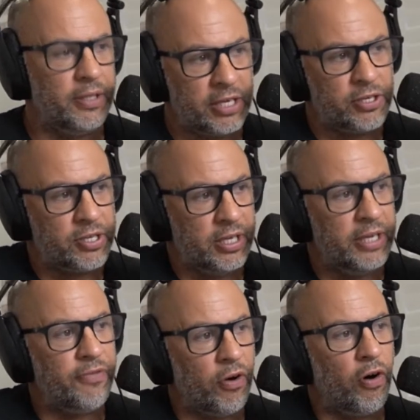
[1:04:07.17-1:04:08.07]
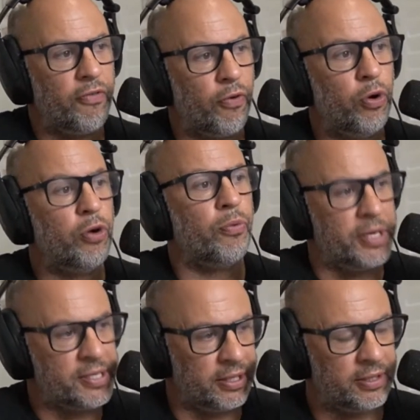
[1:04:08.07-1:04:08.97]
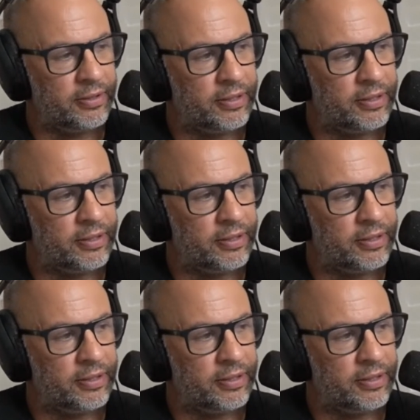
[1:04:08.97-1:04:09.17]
they just live off oil wrestling.